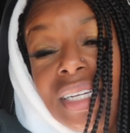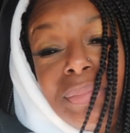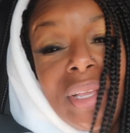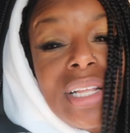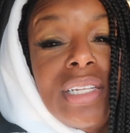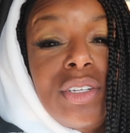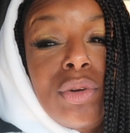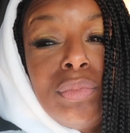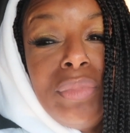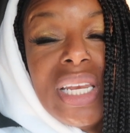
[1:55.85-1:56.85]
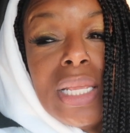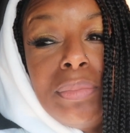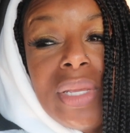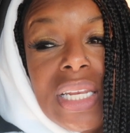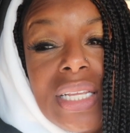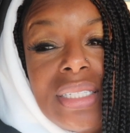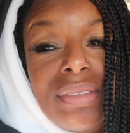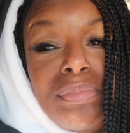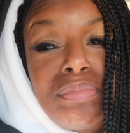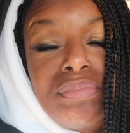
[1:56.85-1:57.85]
took me a little mini
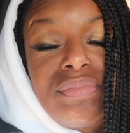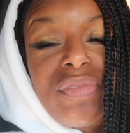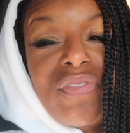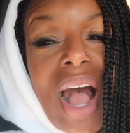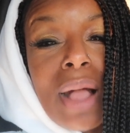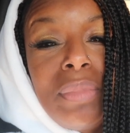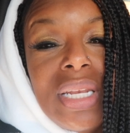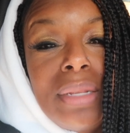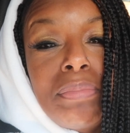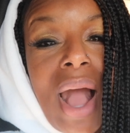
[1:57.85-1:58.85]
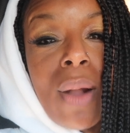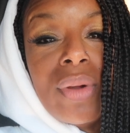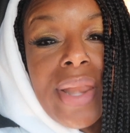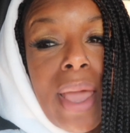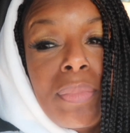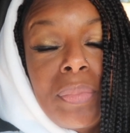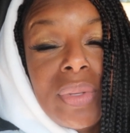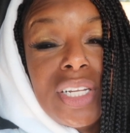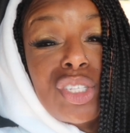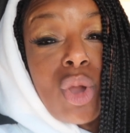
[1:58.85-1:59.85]
5-minute power nap
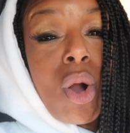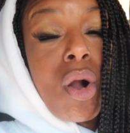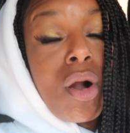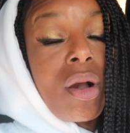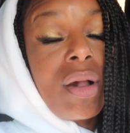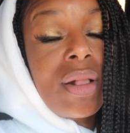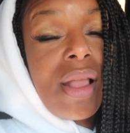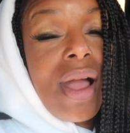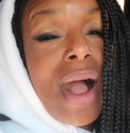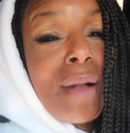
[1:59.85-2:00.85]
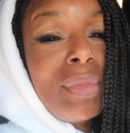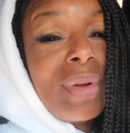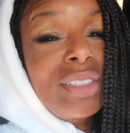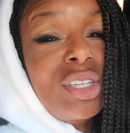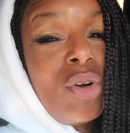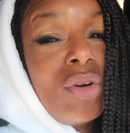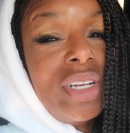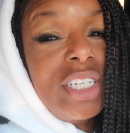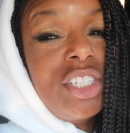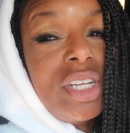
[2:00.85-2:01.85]
up in this car. I'm about to go
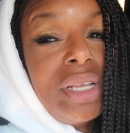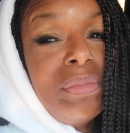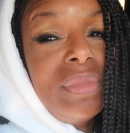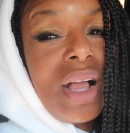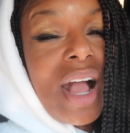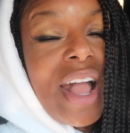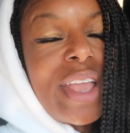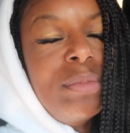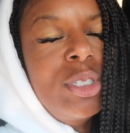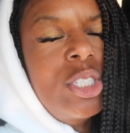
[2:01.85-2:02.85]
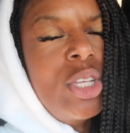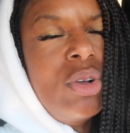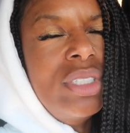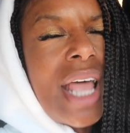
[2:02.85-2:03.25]
in the gym. I am so